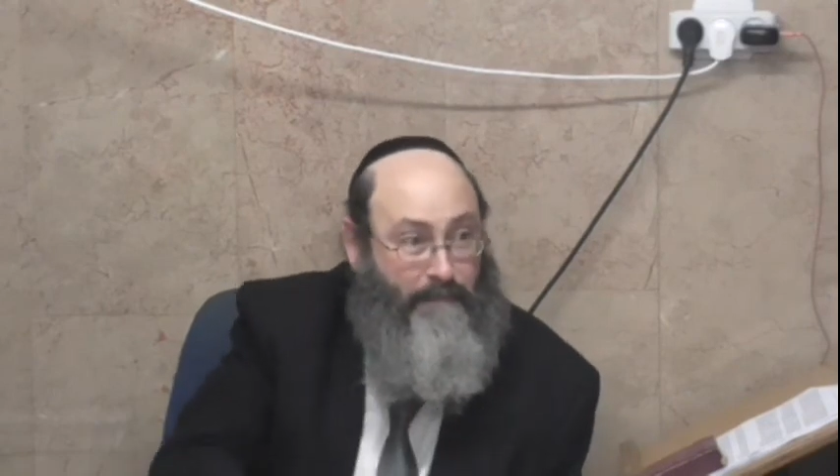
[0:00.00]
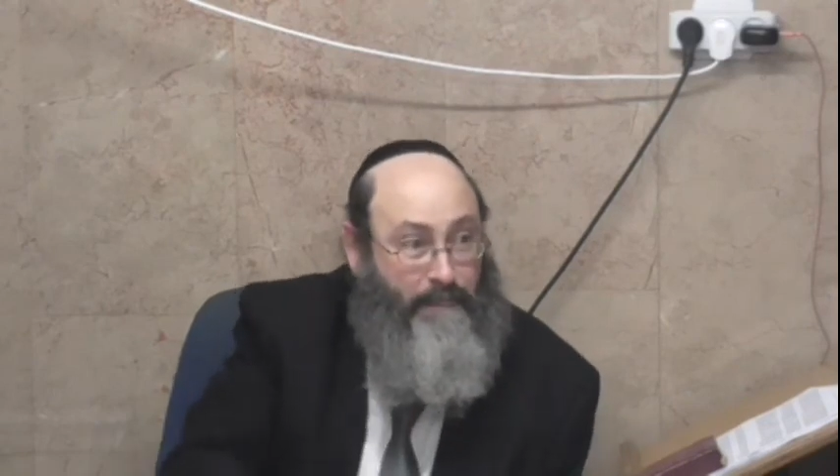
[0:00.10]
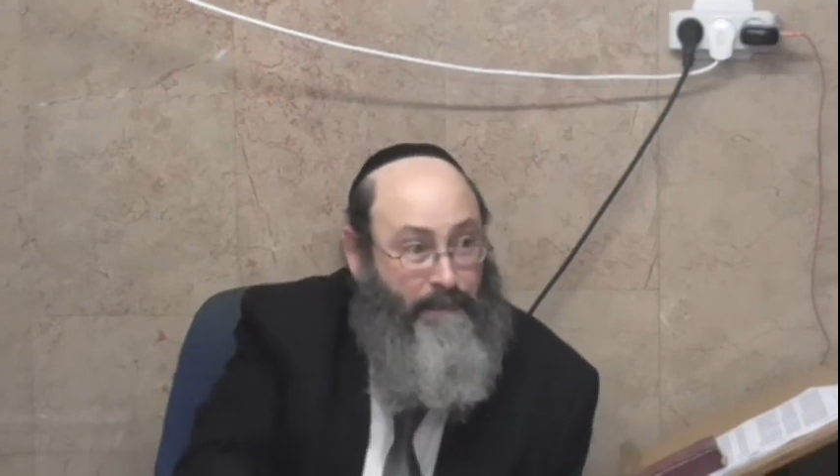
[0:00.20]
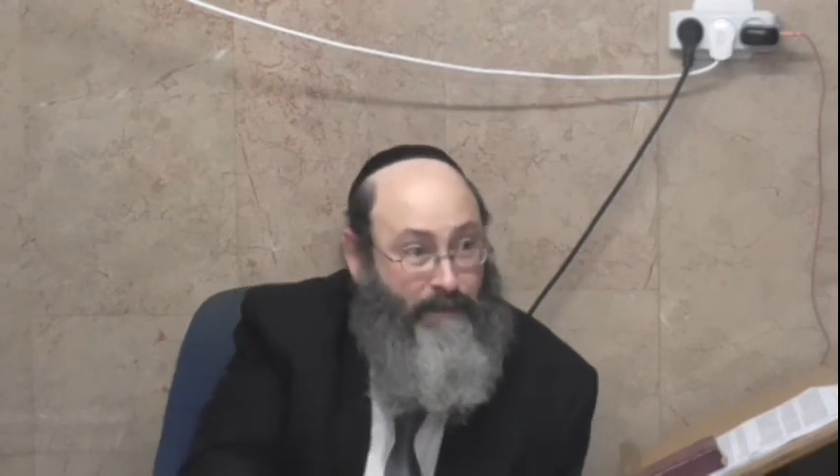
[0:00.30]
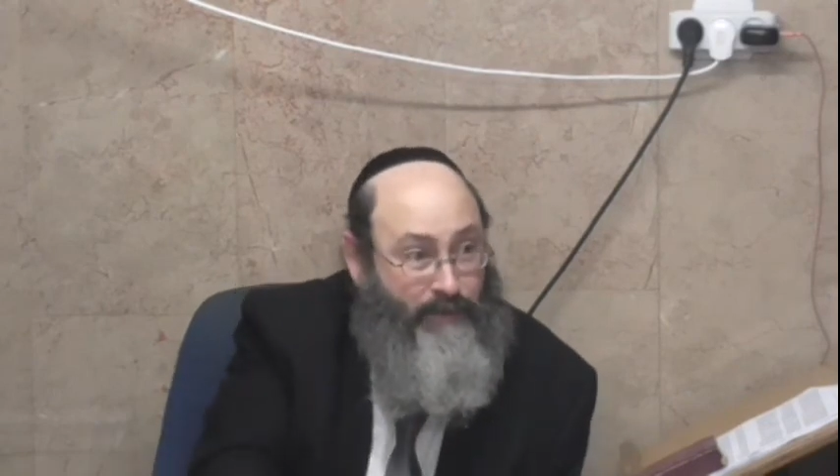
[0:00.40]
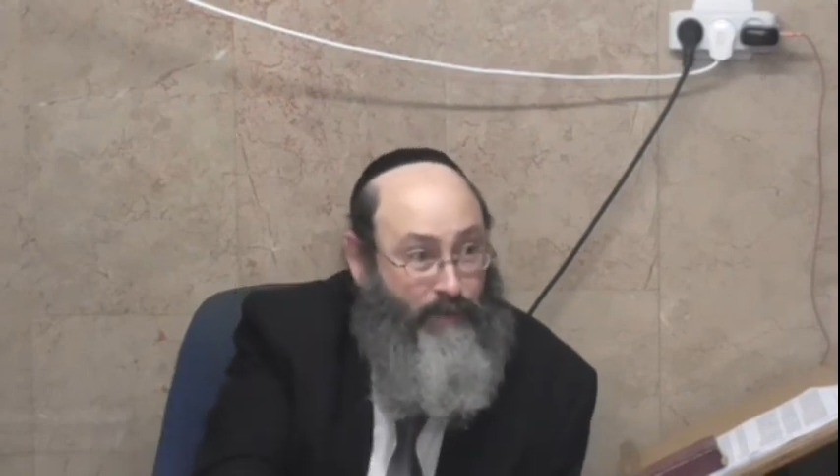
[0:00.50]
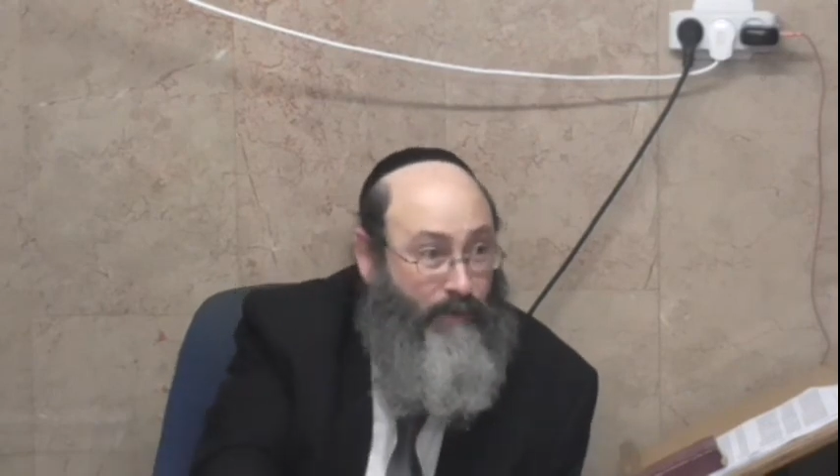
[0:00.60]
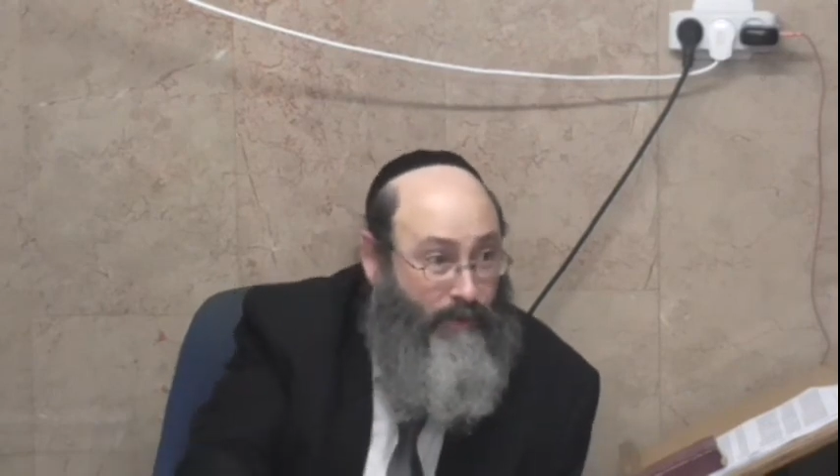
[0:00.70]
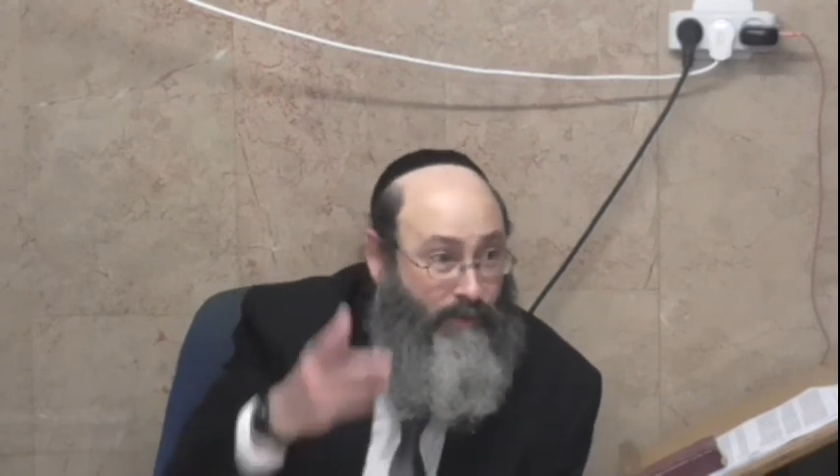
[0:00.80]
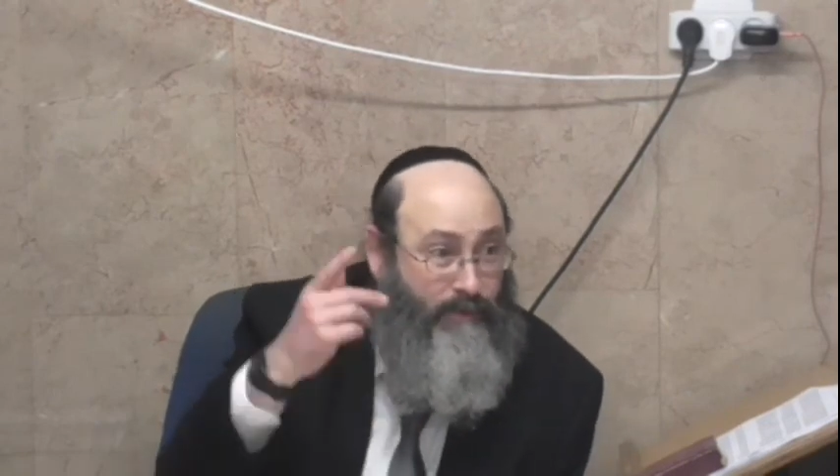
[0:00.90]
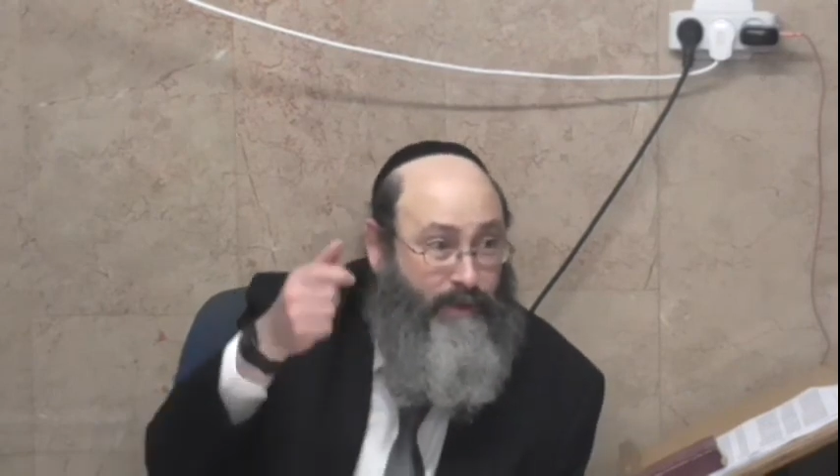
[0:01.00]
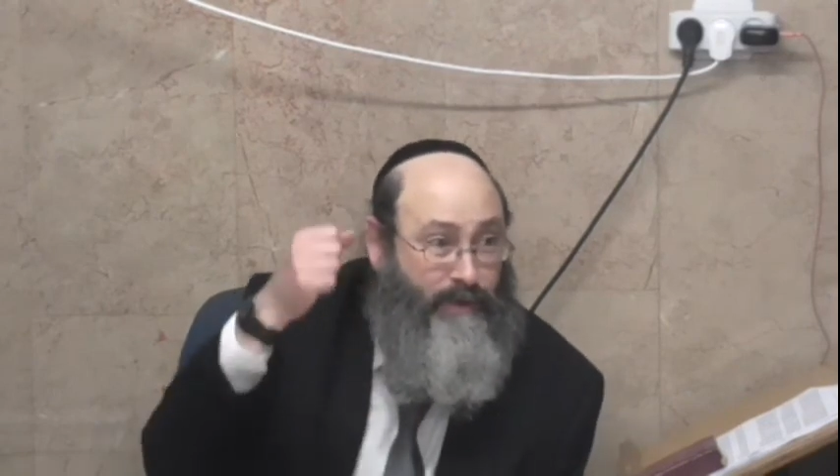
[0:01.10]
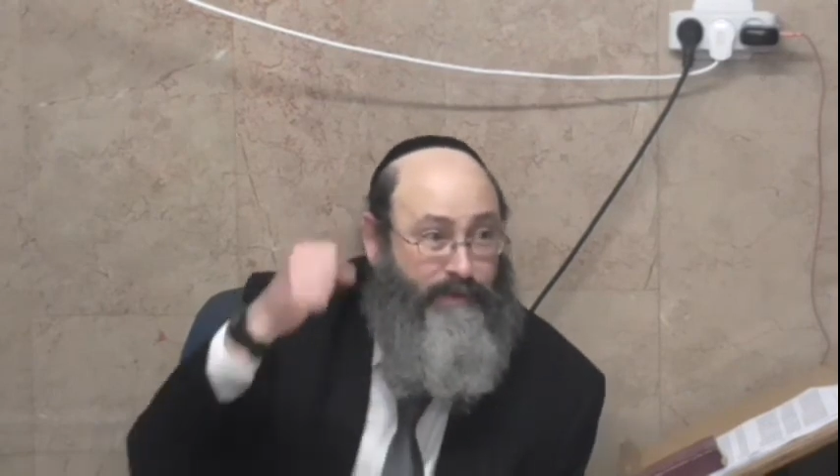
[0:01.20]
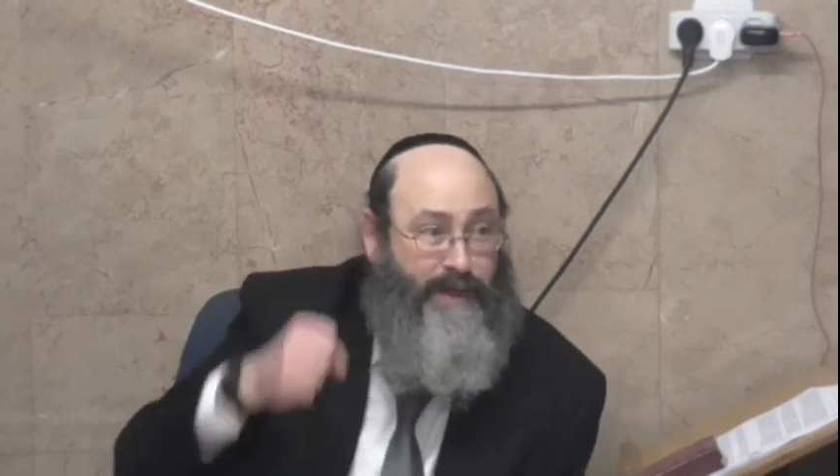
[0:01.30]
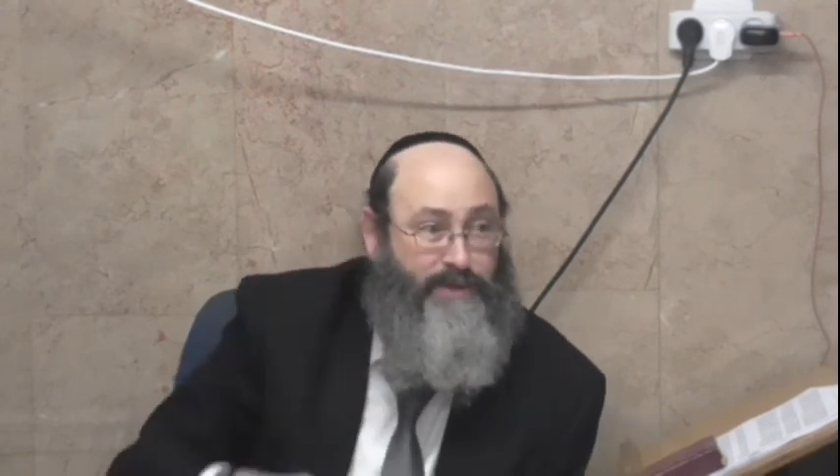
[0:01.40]
They say, oh, you
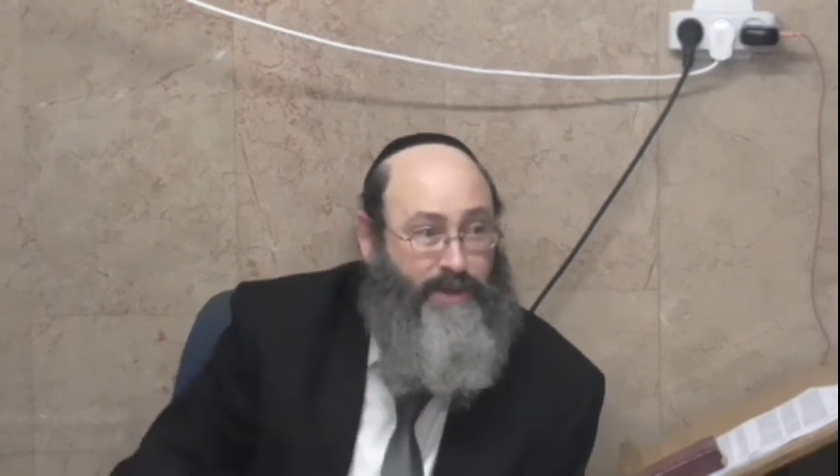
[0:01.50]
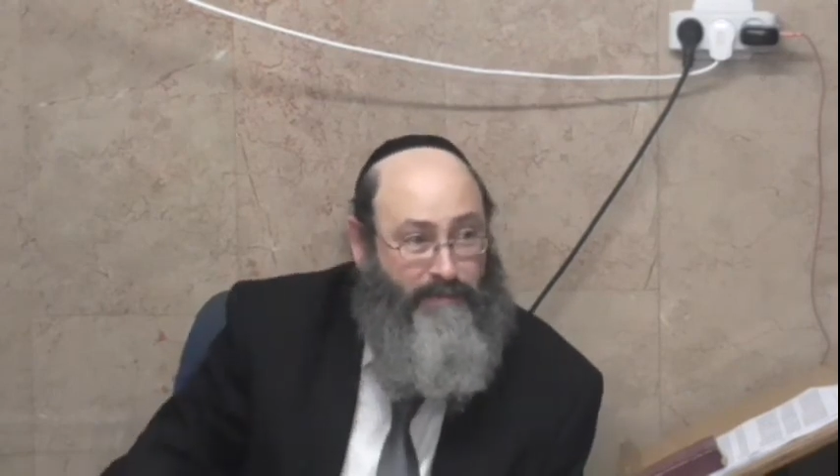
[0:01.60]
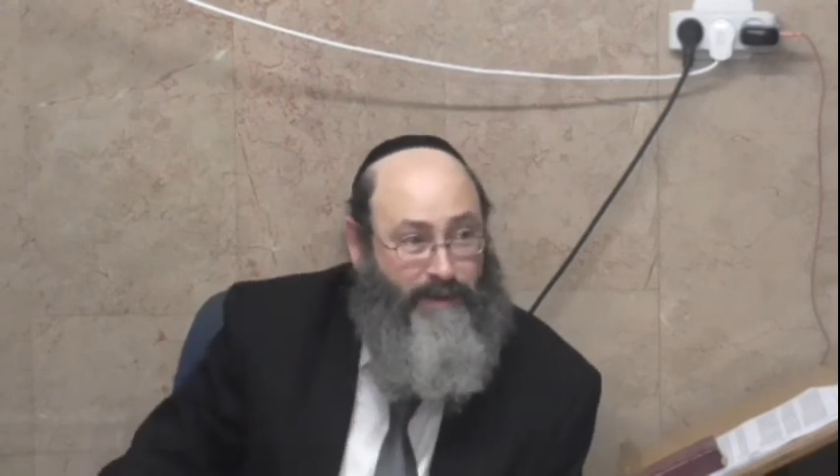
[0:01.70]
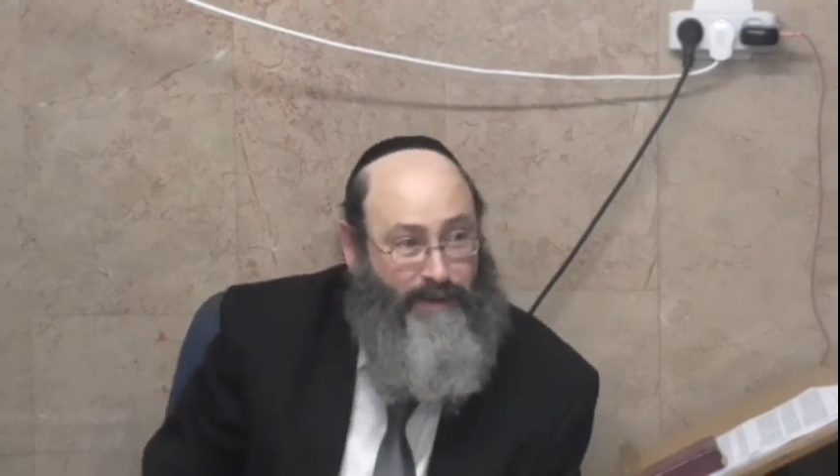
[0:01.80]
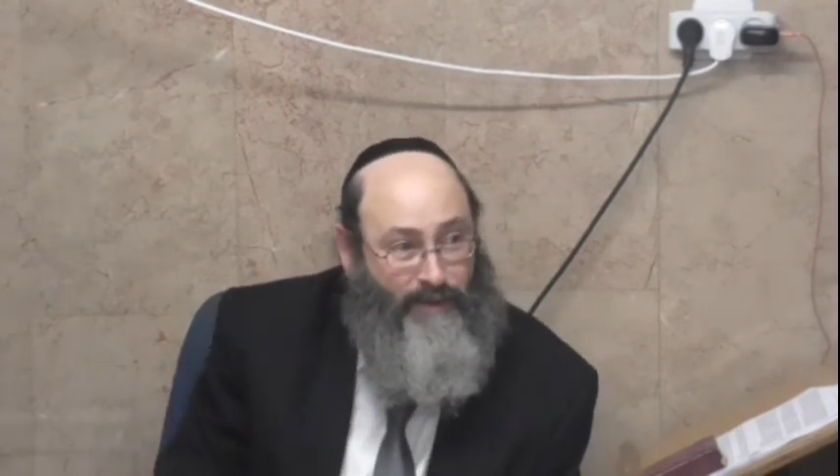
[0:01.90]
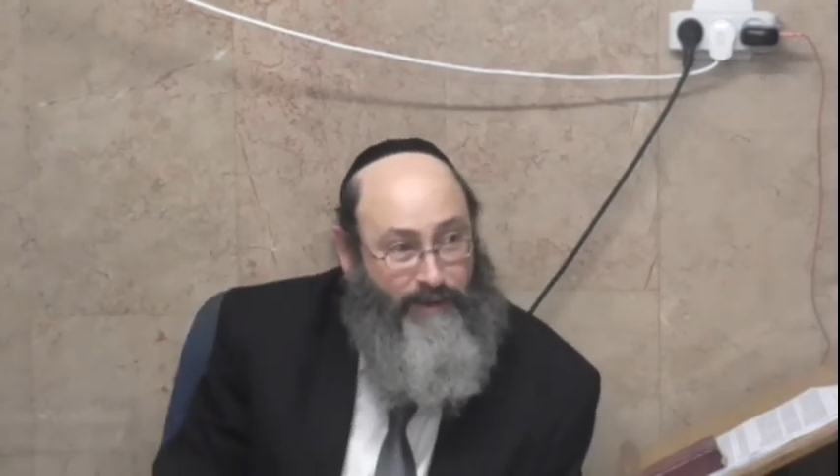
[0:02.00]
know, that's something, you